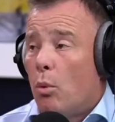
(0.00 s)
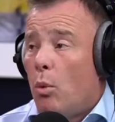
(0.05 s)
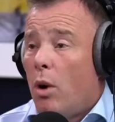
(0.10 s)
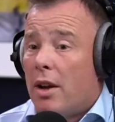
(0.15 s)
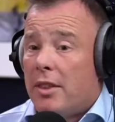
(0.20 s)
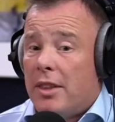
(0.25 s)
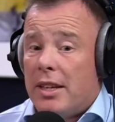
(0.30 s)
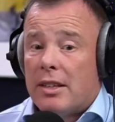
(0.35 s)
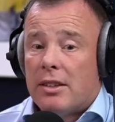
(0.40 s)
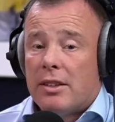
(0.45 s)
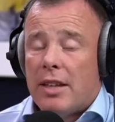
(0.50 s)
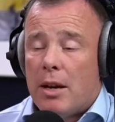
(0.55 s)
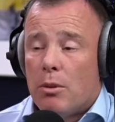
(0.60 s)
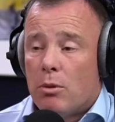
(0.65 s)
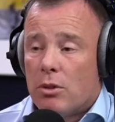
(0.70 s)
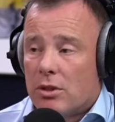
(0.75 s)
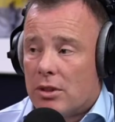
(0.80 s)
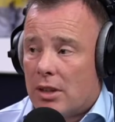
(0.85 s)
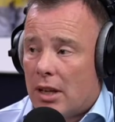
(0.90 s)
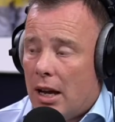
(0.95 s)
Well, I think there
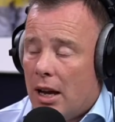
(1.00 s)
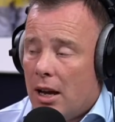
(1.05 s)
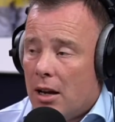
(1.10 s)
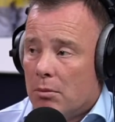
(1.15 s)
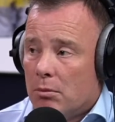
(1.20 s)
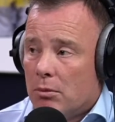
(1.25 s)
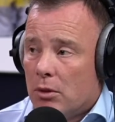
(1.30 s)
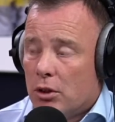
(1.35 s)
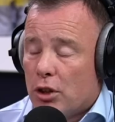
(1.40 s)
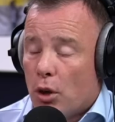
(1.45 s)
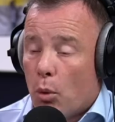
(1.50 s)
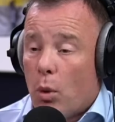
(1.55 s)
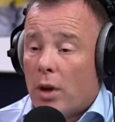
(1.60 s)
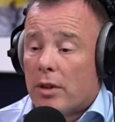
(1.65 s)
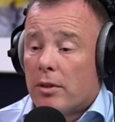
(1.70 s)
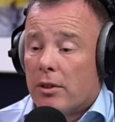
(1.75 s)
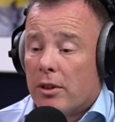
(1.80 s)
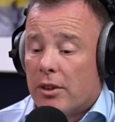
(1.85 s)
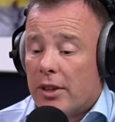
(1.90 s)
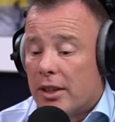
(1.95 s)
was,
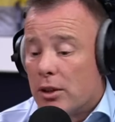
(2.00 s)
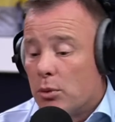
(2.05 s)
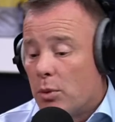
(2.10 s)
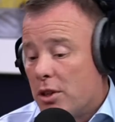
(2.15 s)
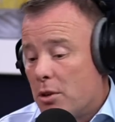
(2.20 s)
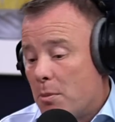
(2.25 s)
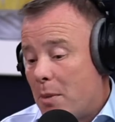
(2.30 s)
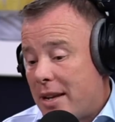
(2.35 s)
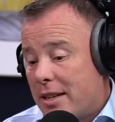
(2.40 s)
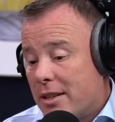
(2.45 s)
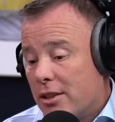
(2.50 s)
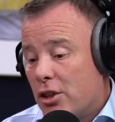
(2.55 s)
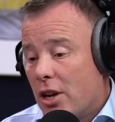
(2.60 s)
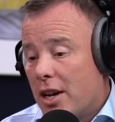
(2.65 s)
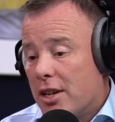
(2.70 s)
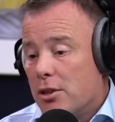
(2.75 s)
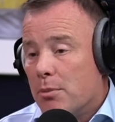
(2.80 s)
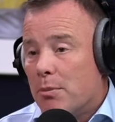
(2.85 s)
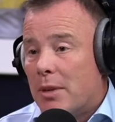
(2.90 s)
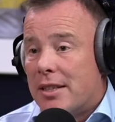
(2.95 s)
one of the things when you make a
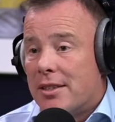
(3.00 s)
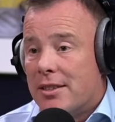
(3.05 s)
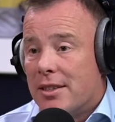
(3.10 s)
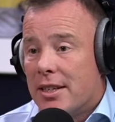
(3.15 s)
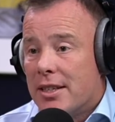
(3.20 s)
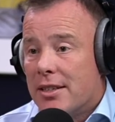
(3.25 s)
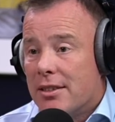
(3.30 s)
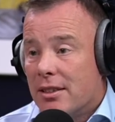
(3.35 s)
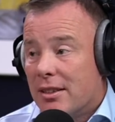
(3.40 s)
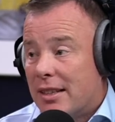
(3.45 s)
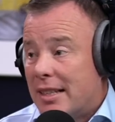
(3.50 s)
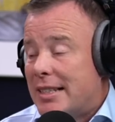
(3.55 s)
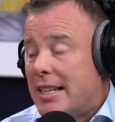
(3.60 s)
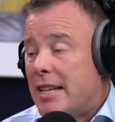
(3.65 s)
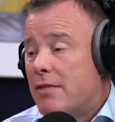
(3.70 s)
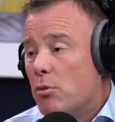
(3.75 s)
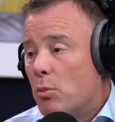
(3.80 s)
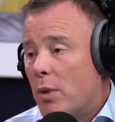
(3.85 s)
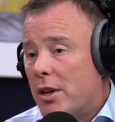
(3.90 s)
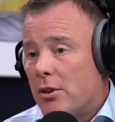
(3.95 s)
change mid-season is
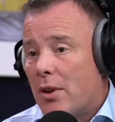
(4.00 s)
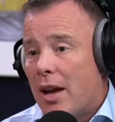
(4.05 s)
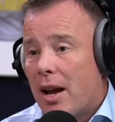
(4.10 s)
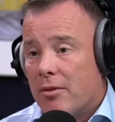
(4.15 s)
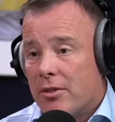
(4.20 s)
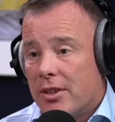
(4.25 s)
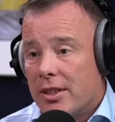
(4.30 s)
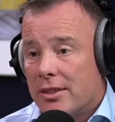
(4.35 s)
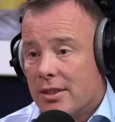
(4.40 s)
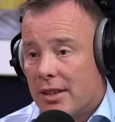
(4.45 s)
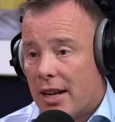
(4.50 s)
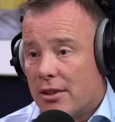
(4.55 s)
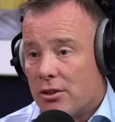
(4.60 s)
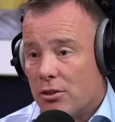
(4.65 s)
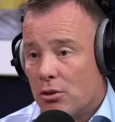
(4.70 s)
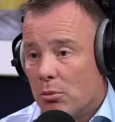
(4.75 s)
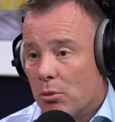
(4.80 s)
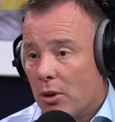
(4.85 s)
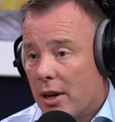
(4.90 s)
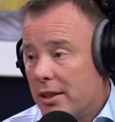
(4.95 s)
even when you have the
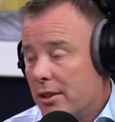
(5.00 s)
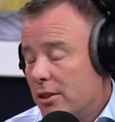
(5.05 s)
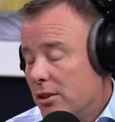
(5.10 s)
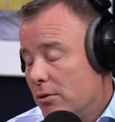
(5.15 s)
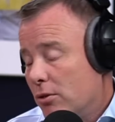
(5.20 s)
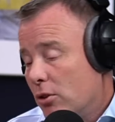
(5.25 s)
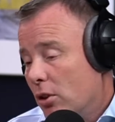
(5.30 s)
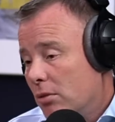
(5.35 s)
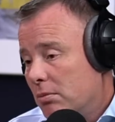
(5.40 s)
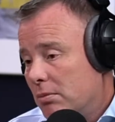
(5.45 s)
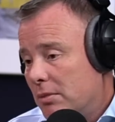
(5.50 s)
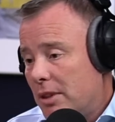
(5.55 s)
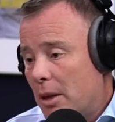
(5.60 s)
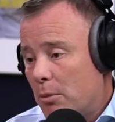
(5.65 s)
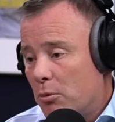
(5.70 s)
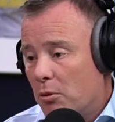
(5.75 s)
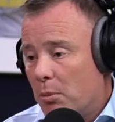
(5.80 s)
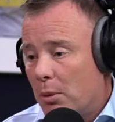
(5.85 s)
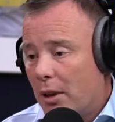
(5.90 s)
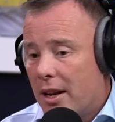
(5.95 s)
international break and you've got a
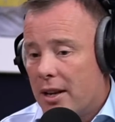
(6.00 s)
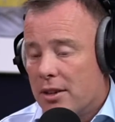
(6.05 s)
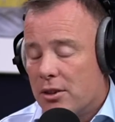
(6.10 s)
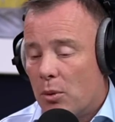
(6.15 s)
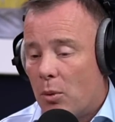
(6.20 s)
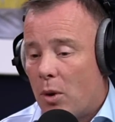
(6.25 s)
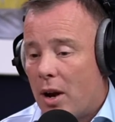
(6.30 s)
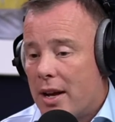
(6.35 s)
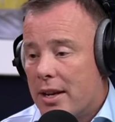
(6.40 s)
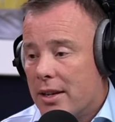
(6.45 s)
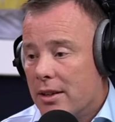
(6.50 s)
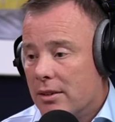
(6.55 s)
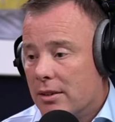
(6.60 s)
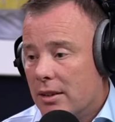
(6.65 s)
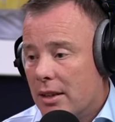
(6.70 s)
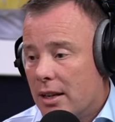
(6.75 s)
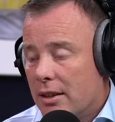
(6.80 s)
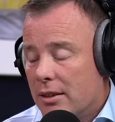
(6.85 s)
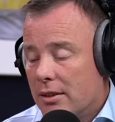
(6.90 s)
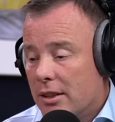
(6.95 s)
number of players away and
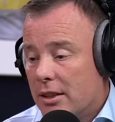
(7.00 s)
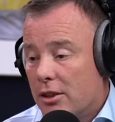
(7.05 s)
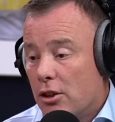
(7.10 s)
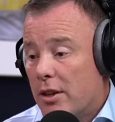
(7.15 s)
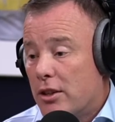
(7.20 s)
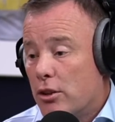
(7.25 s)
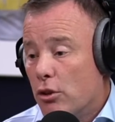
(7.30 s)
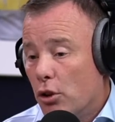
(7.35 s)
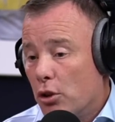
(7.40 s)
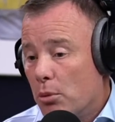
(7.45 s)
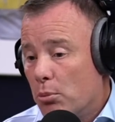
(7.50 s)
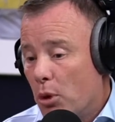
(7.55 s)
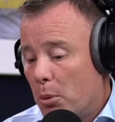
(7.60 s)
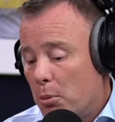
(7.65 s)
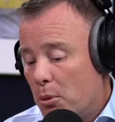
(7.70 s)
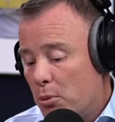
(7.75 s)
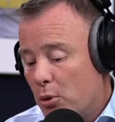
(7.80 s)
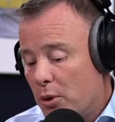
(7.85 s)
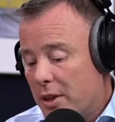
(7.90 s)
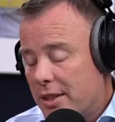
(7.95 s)
it's not a
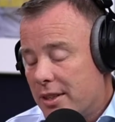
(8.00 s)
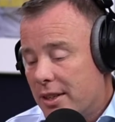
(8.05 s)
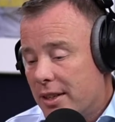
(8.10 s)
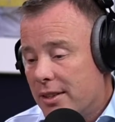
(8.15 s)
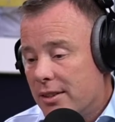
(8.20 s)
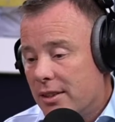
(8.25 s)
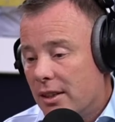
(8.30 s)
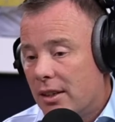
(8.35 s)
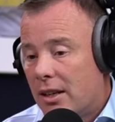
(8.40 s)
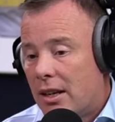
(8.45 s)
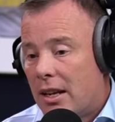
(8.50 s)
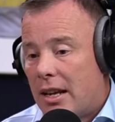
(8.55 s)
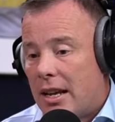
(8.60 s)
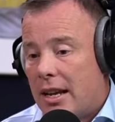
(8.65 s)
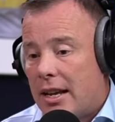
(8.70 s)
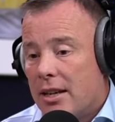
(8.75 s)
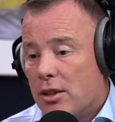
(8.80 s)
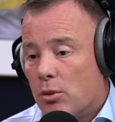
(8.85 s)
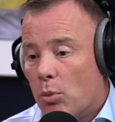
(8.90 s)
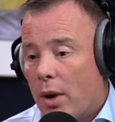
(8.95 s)
proper pre-season,
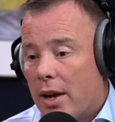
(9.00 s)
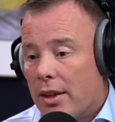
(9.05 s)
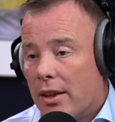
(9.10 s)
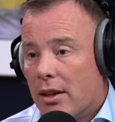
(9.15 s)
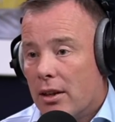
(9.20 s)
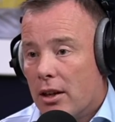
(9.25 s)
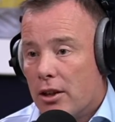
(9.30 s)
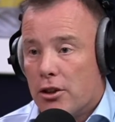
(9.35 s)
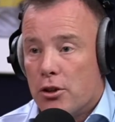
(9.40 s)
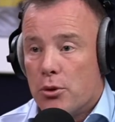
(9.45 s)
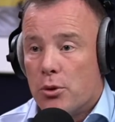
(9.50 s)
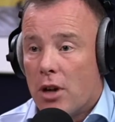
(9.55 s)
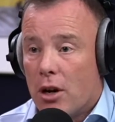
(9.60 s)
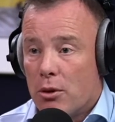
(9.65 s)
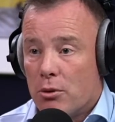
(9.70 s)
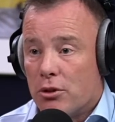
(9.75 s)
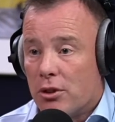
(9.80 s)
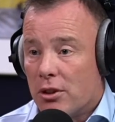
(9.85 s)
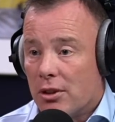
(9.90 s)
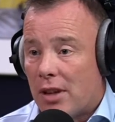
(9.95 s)
is whether a new
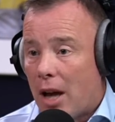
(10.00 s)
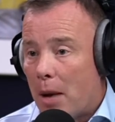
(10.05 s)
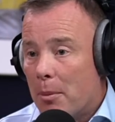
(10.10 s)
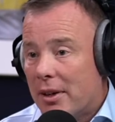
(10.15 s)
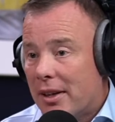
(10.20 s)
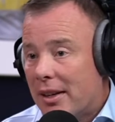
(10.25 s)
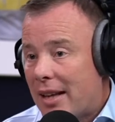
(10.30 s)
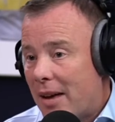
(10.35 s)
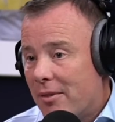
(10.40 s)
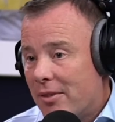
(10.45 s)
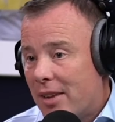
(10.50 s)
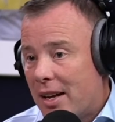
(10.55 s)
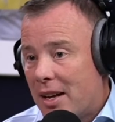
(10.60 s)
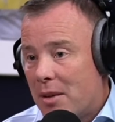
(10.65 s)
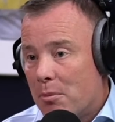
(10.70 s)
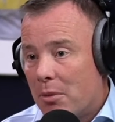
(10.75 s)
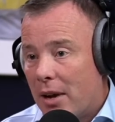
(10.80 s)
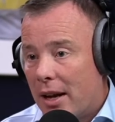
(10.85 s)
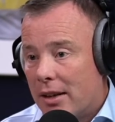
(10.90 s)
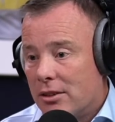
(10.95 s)
coach can come in and have that
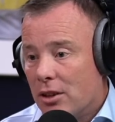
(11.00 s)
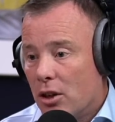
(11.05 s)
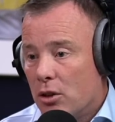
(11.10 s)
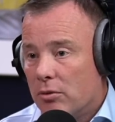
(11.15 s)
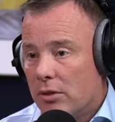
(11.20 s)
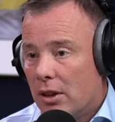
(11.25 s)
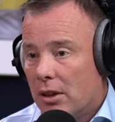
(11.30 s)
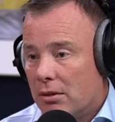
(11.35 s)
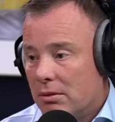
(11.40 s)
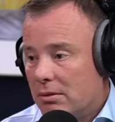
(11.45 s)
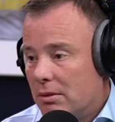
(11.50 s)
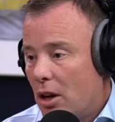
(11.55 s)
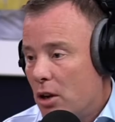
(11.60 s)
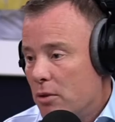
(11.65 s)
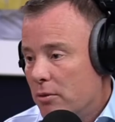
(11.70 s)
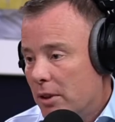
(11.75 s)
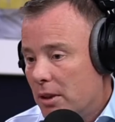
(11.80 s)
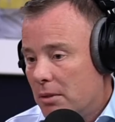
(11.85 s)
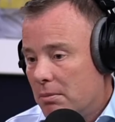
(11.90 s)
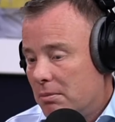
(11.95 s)
impact over
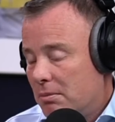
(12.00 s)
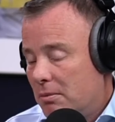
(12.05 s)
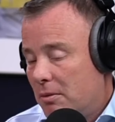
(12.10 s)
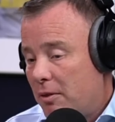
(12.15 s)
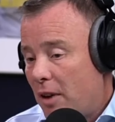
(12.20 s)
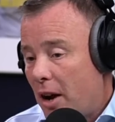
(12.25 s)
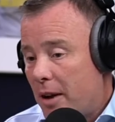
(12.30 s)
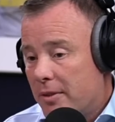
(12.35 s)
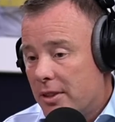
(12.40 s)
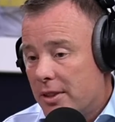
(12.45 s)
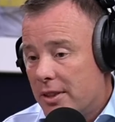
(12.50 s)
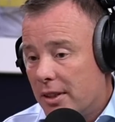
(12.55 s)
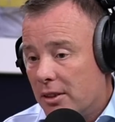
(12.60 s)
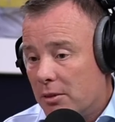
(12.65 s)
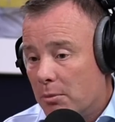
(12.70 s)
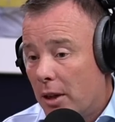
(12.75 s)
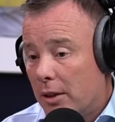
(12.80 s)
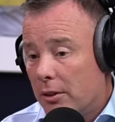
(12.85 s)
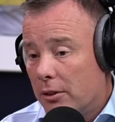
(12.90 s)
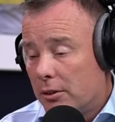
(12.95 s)
5 to
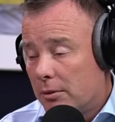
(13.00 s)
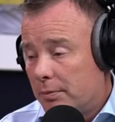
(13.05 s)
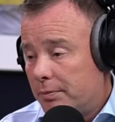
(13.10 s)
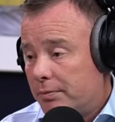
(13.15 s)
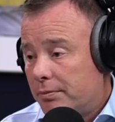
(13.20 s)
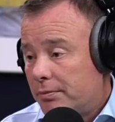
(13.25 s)
6 months.